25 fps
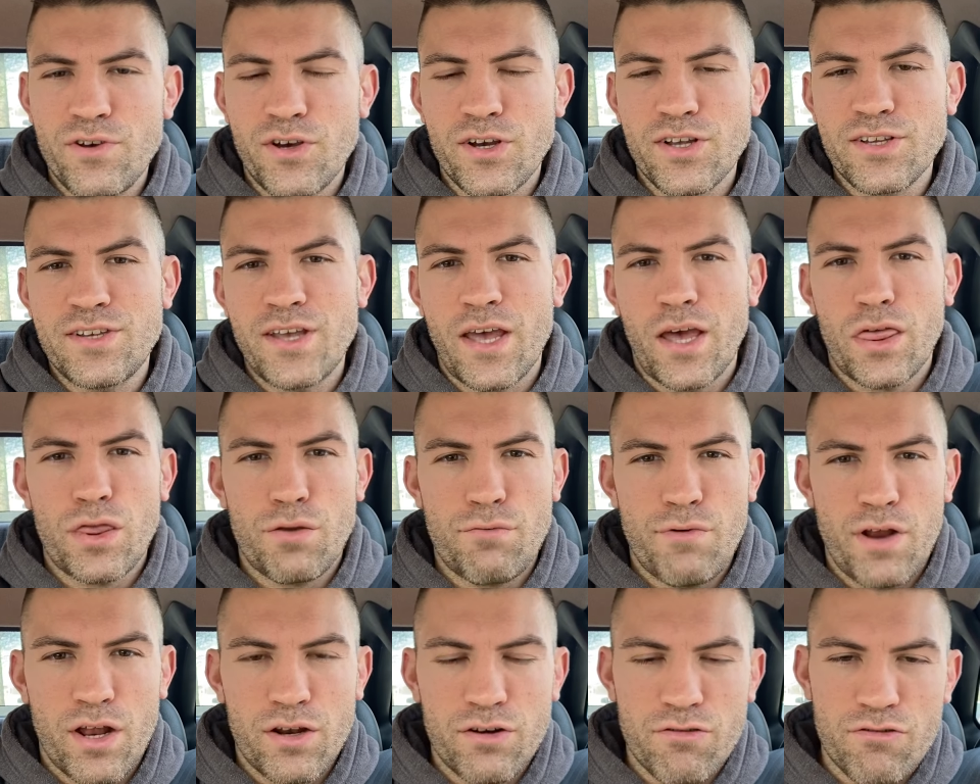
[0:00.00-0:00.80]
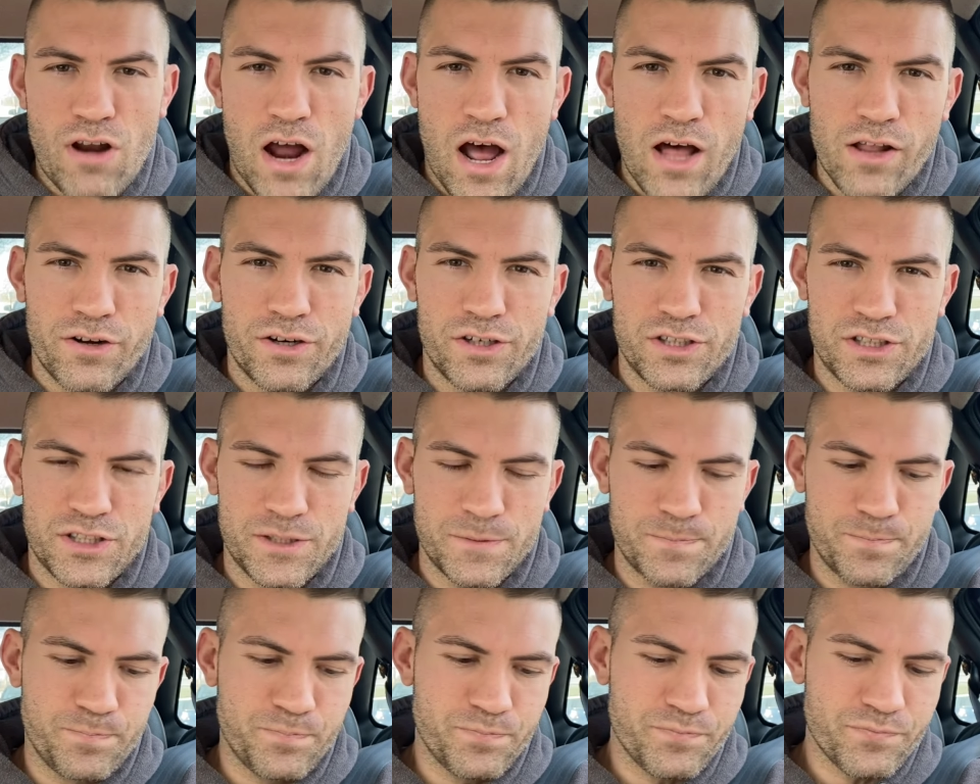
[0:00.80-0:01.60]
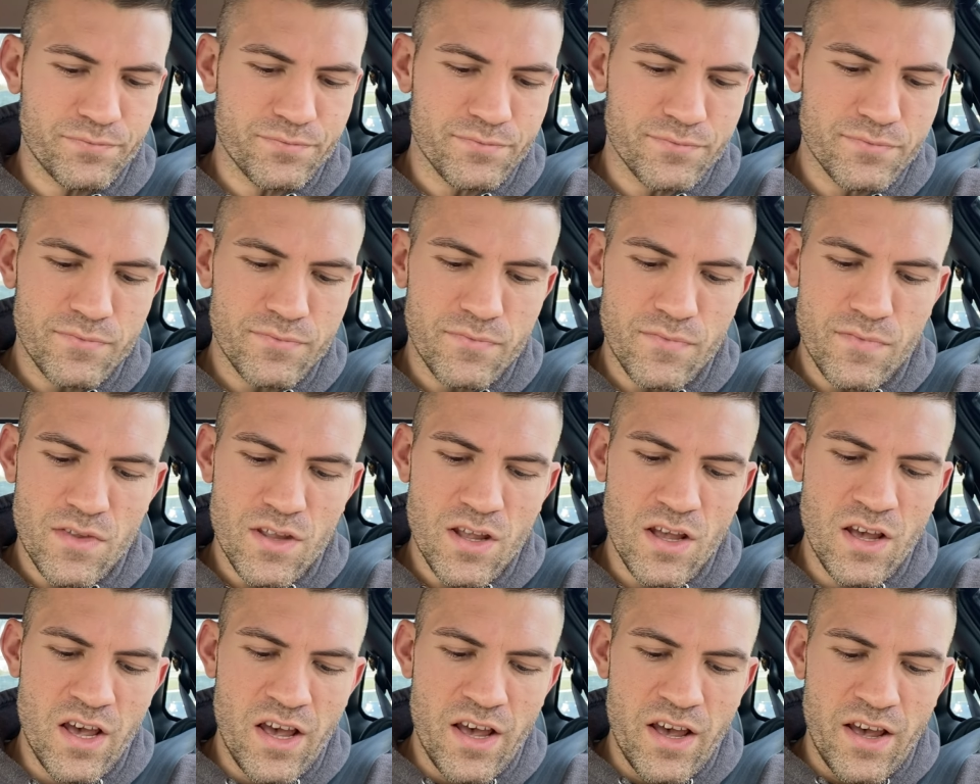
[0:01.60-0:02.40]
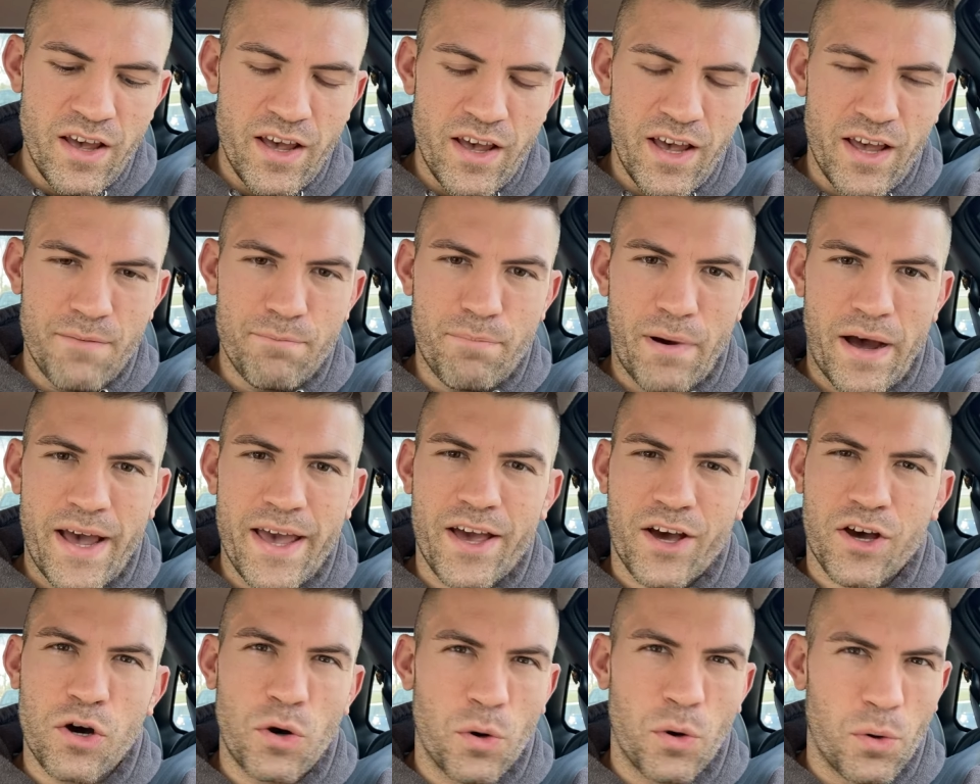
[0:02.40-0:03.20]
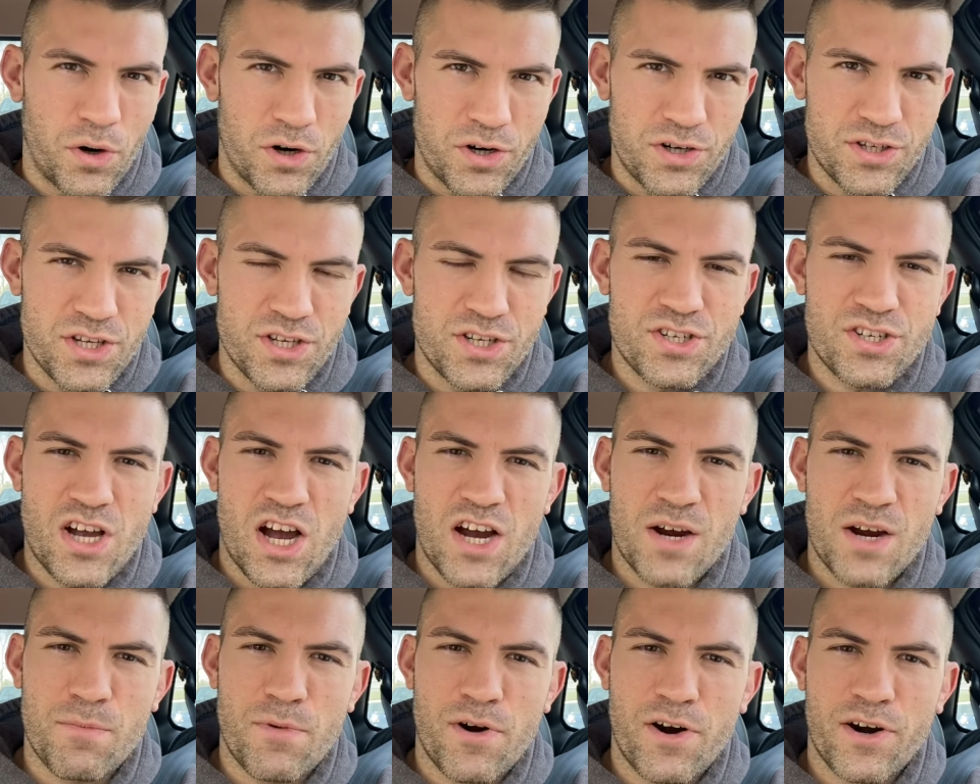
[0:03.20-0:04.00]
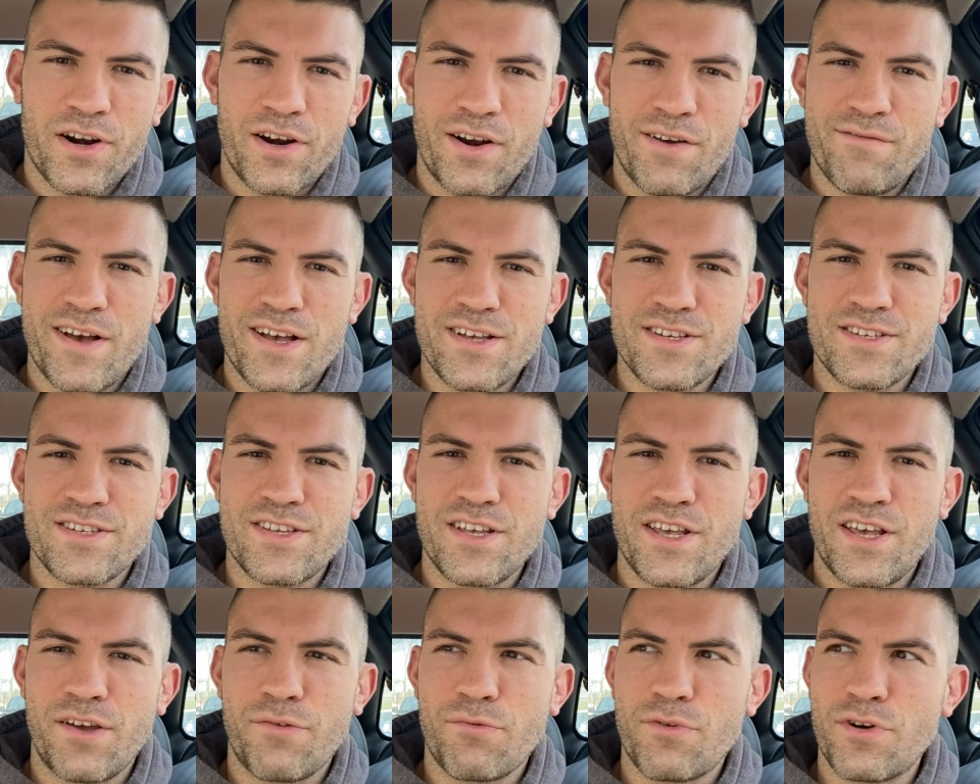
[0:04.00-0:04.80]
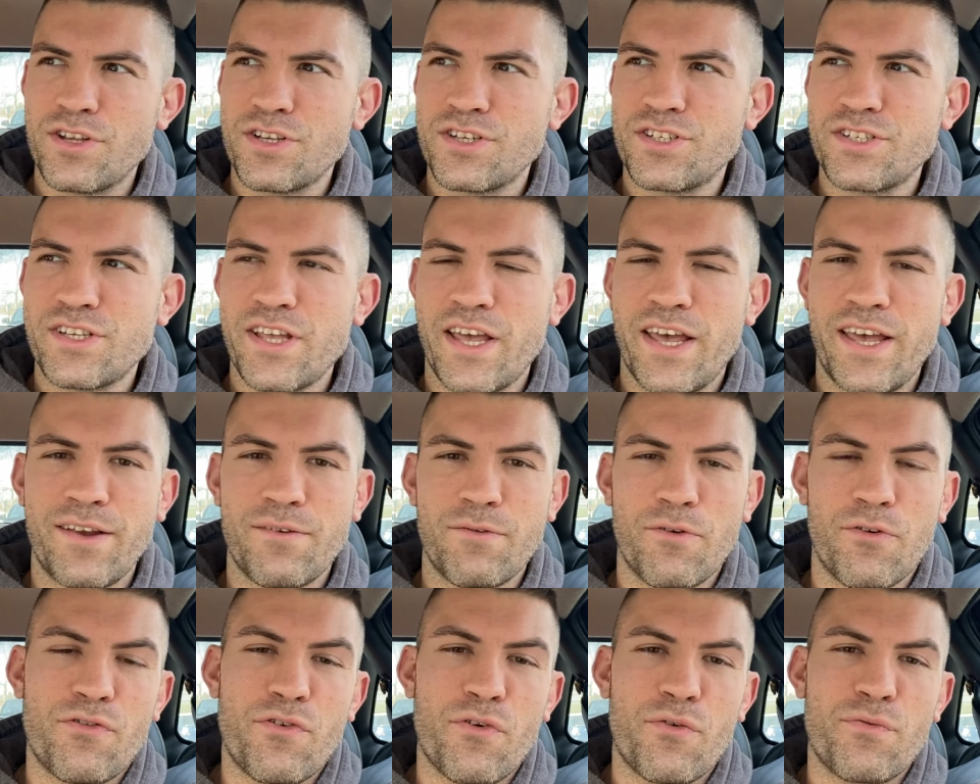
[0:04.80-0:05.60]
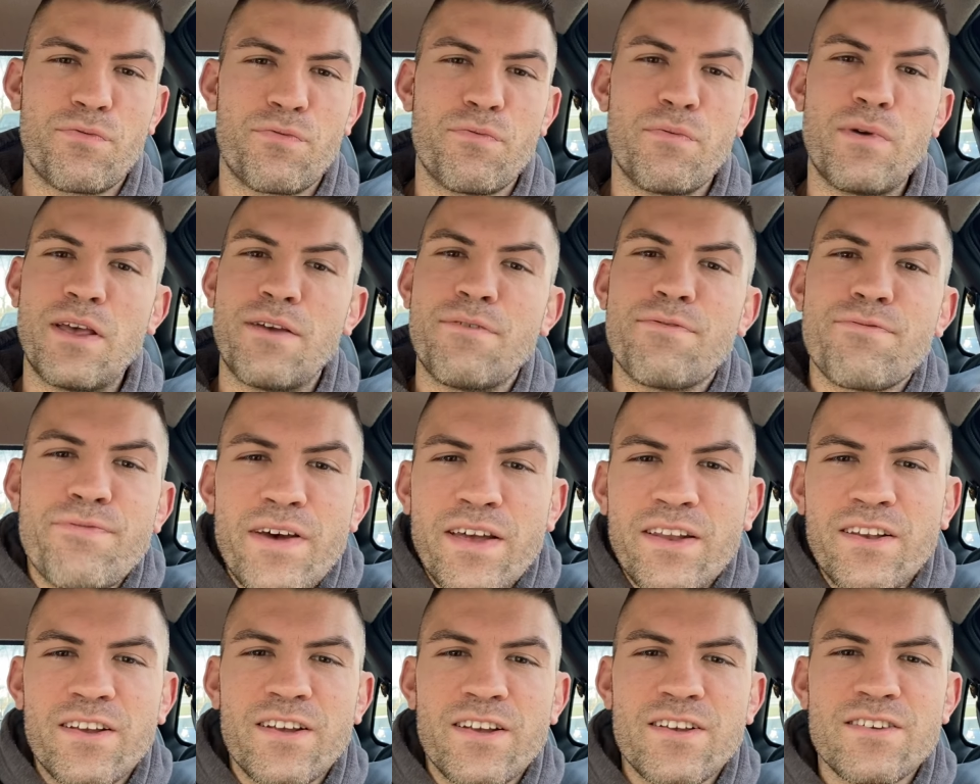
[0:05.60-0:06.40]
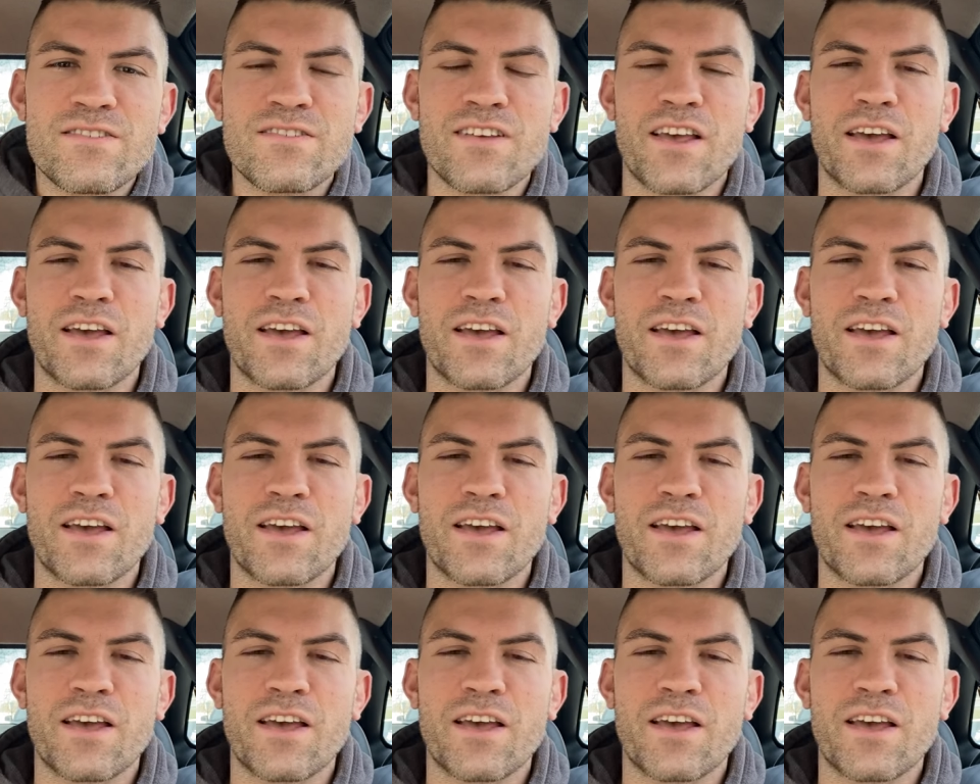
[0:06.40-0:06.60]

can take $300 and buy a course in stock market investing, real estate, or for me, fitness.